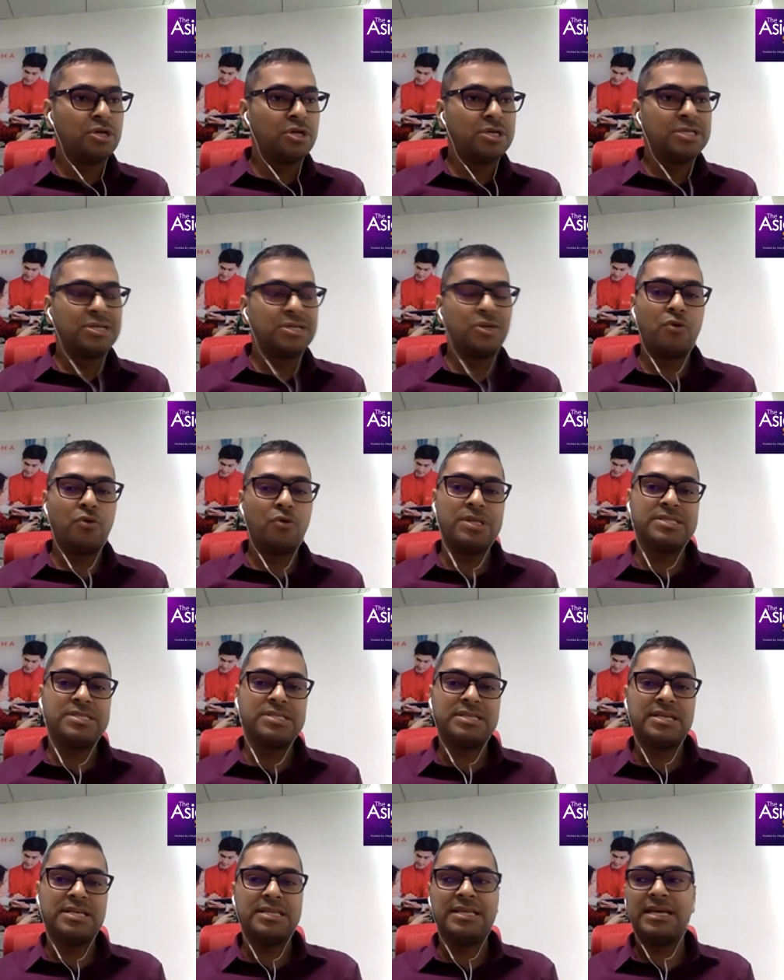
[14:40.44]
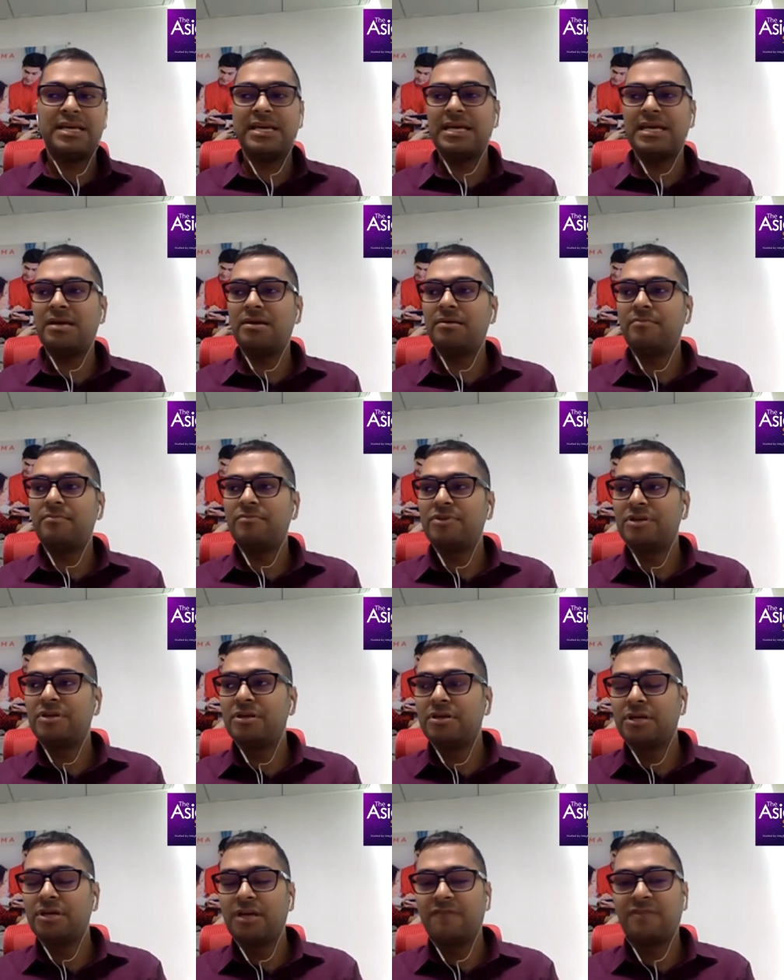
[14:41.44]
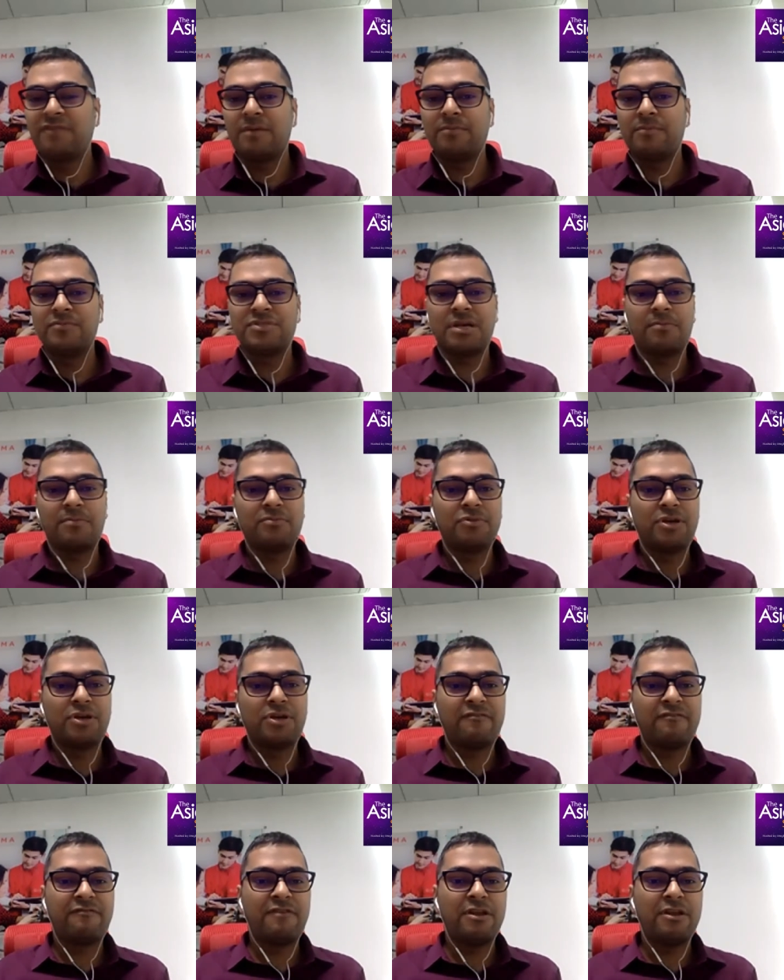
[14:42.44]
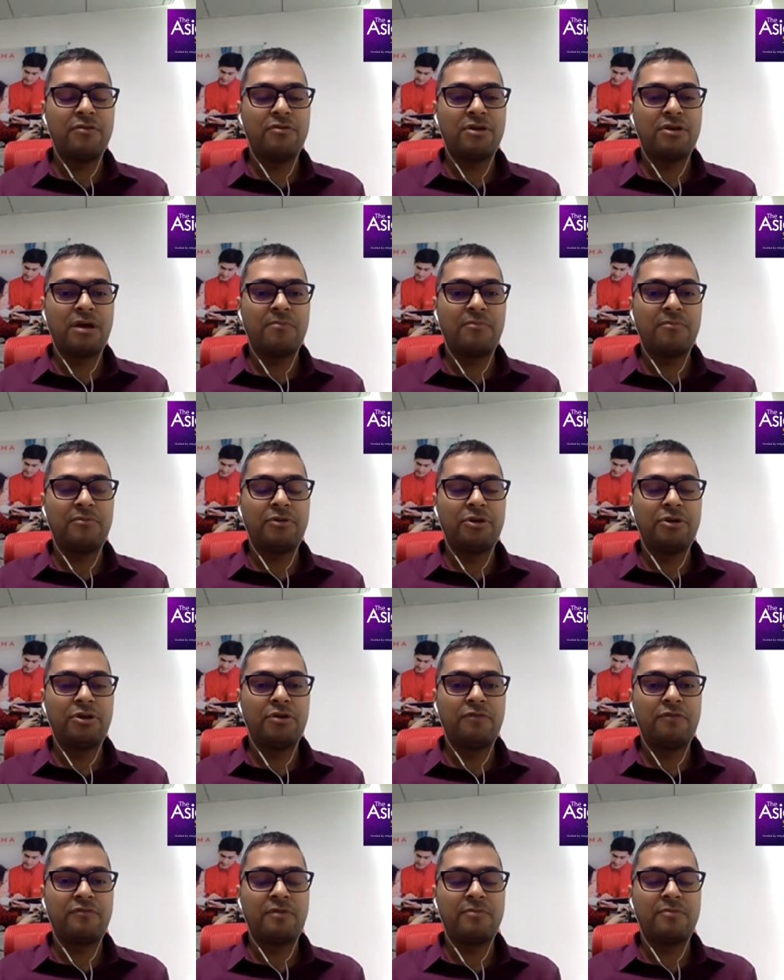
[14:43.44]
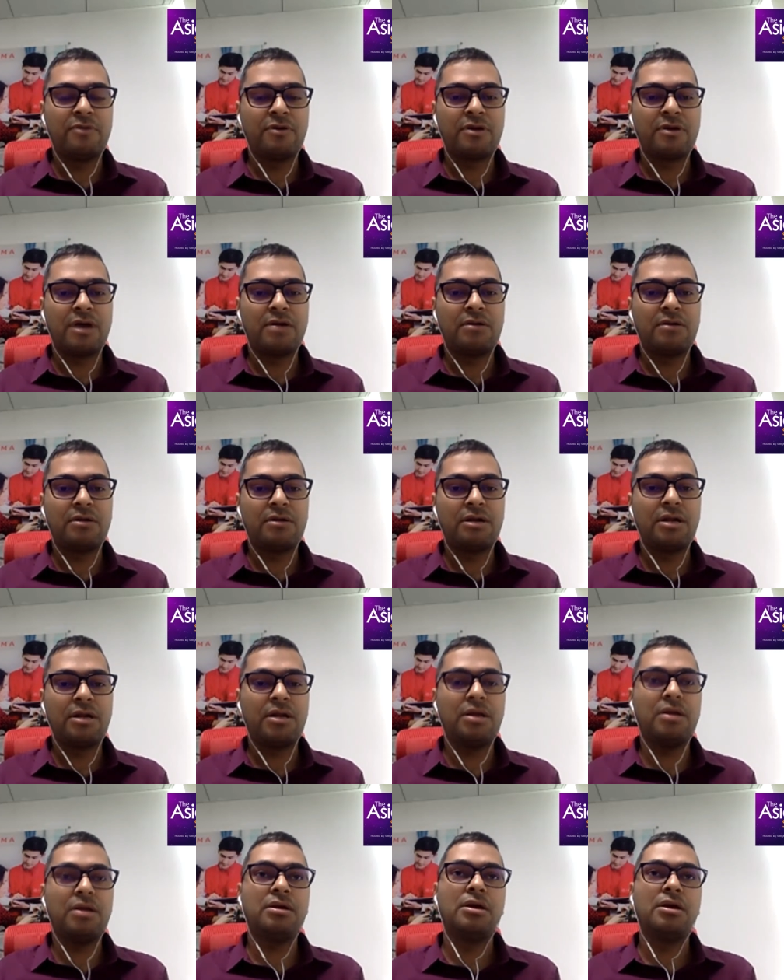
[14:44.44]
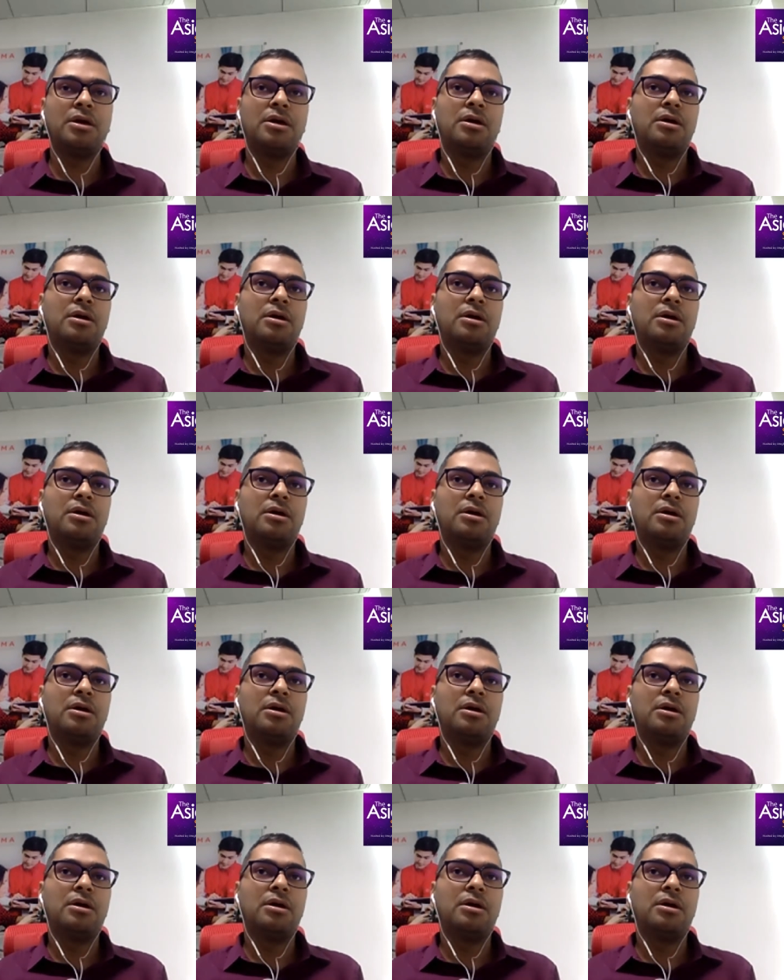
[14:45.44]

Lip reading: go and see them, give them some gift when you come, from your country.